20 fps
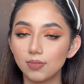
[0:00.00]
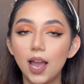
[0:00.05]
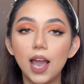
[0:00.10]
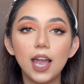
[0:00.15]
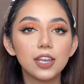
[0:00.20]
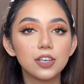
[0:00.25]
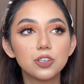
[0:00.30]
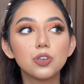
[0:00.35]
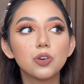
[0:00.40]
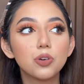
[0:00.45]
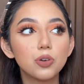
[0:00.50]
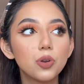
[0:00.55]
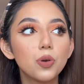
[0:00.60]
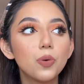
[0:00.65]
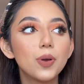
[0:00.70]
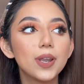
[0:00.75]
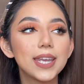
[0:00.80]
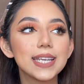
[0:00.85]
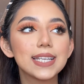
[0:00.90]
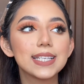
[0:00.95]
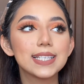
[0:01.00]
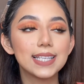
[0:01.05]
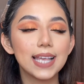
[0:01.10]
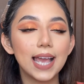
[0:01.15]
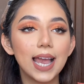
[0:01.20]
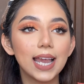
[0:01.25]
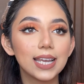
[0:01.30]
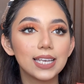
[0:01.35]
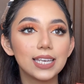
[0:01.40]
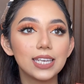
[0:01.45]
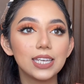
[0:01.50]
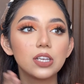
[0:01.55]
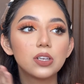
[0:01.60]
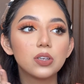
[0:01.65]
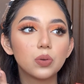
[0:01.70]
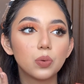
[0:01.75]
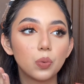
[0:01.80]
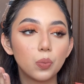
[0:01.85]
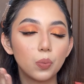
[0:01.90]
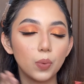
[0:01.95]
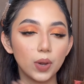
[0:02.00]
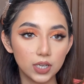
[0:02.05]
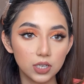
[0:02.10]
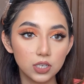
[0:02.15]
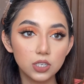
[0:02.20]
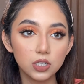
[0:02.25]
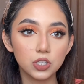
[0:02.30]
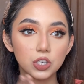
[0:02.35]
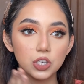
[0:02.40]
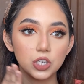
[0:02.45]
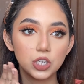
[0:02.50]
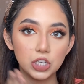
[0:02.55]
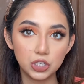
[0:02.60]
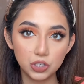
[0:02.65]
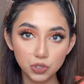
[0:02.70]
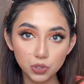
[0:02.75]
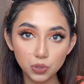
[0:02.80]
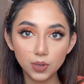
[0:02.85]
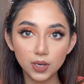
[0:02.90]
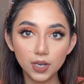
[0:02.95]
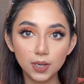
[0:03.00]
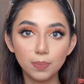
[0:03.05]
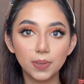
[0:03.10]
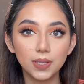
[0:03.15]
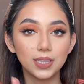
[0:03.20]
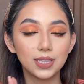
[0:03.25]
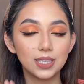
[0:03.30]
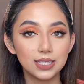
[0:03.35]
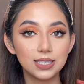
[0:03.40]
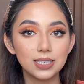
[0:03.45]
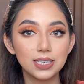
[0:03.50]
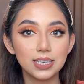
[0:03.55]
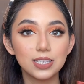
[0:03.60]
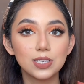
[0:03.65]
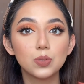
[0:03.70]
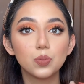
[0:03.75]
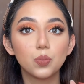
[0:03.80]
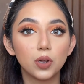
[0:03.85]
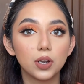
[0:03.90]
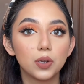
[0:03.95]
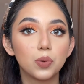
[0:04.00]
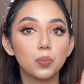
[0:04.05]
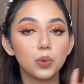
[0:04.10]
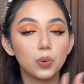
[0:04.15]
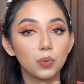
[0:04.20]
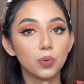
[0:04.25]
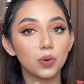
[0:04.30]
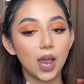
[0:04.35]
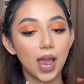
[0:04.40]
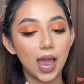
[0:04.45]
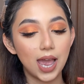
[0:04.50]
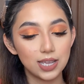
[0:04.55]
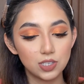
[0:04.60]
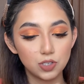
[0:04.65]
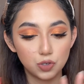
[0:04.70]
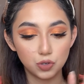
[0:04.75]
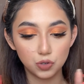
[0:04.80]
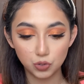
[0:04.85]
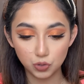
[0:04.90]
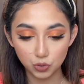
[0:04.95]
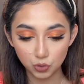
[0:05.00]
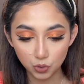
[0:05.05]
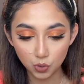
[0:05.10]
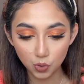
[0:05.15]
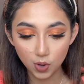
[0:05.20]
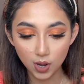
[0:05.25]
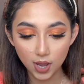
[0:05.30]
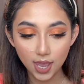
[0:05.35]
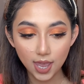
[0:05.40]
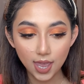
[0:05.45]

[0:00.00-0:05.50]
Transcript: I don't know what exactly went into it, but this is what we were asked to do.